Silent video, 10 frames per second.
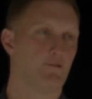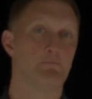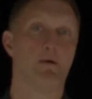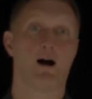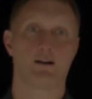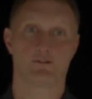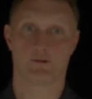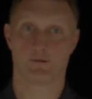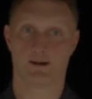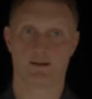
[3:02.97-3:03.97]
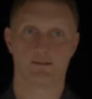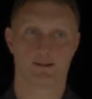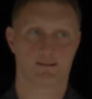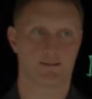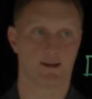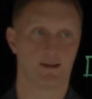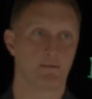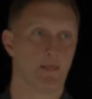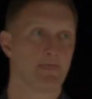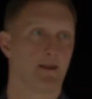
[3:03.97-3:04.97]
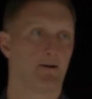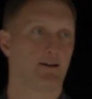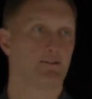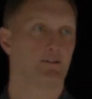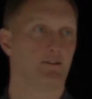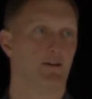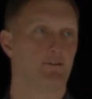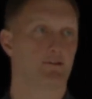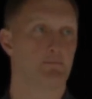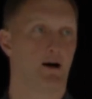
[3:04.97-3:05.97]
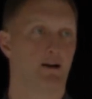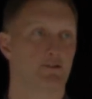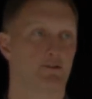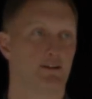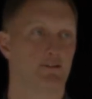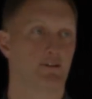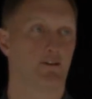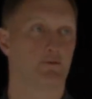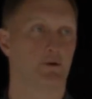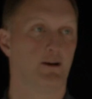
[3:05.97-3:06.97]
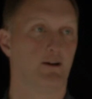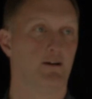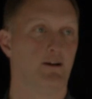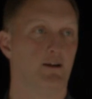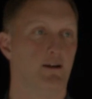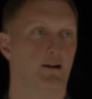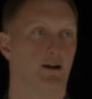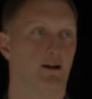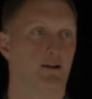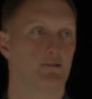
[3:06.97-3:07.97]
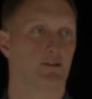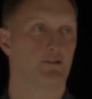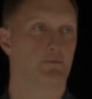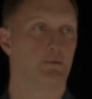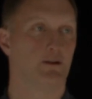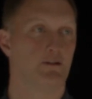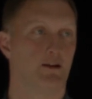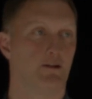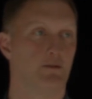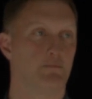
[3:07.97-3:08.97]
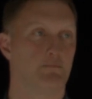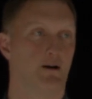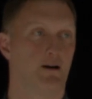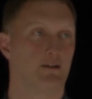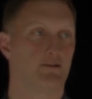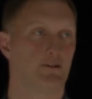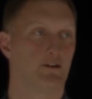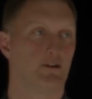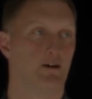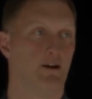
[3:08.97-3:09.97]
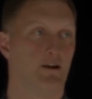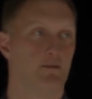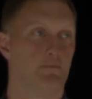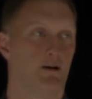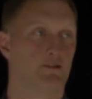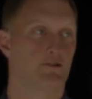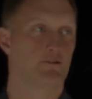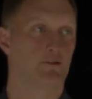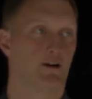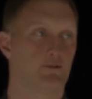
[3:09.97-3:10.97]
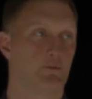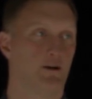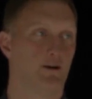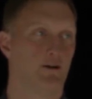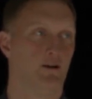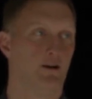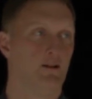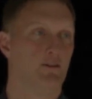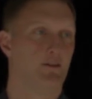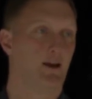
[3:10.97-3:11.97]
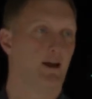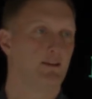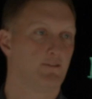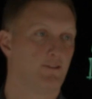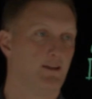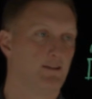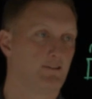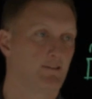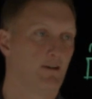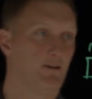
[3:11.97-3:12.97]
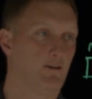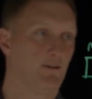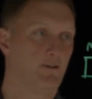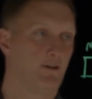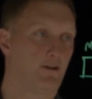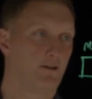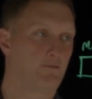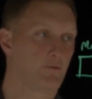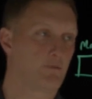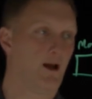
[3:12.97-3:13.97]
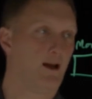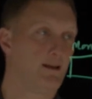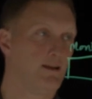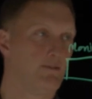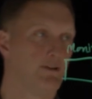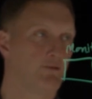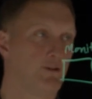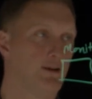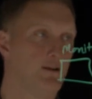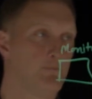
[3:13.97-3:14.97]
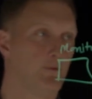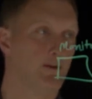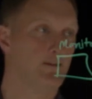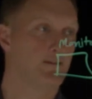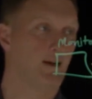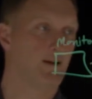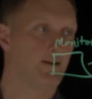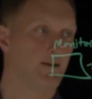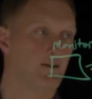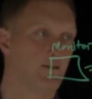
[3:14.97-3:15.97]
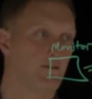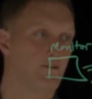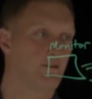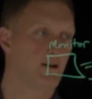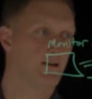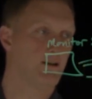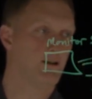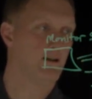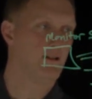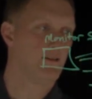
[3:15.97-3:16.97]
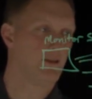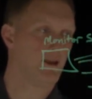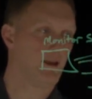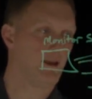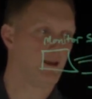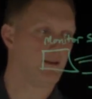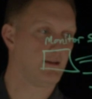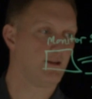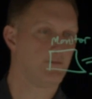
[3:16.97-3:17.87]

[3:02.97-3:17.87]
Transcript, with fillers: monitoring, let's say. All right, so you have this monitoring software. So I'll just put, monitor software that is then installed on a variety of different endpoints out here, right? And